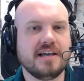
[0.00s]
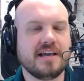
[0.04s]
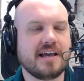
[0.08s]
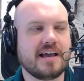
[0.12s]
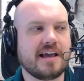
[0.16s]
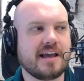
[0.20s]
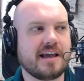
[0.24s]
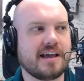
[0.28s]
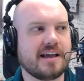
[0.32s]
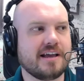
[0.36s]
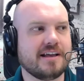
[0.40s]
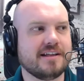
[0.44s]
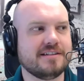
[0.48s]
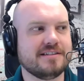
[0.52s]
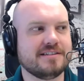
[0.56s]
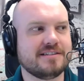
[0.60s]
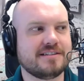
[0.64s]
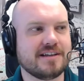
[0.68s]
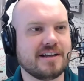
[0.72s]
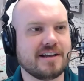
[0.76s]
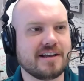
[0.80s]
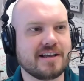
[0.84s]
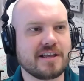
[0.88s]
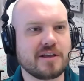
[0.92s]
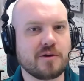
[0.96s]
and
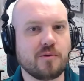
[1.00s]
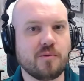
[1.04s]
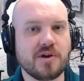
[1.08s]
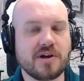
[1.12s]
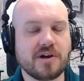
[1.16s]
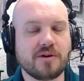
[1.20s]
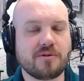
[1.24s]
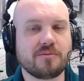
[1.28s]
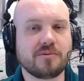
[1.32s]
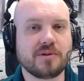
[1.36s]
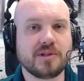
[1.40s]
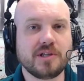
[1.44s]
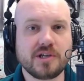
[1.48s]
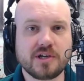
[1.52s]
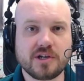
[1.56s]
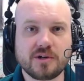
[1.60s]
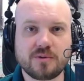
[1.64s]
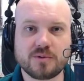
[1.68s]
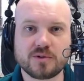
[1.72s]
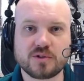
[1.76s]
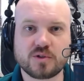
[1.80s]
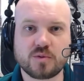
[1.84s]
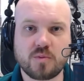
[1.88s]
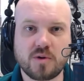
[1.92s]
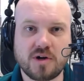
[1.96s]
we got a really good
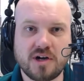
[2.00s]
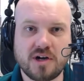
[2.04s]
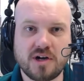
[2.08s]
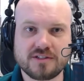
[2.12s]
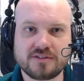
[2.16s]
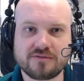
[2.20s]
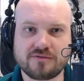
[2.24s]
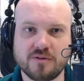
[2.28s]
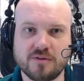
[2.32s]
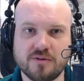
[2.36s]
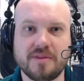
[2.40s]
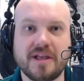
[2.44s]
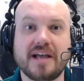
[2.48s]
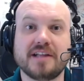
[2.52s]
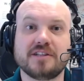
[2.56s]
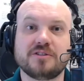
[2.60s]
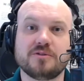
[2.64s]
response from that.